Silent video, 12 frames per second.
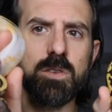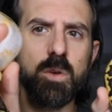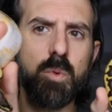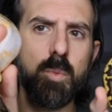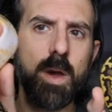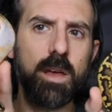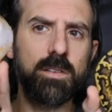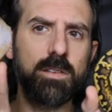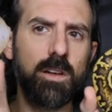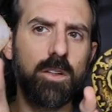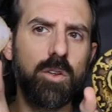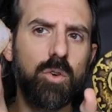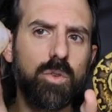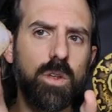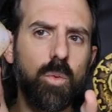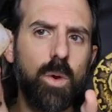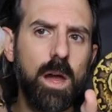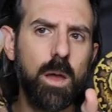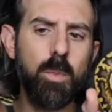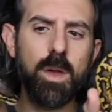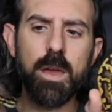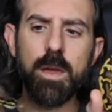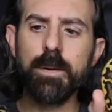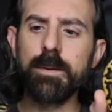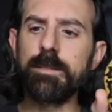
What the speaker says: super pastel ODYB.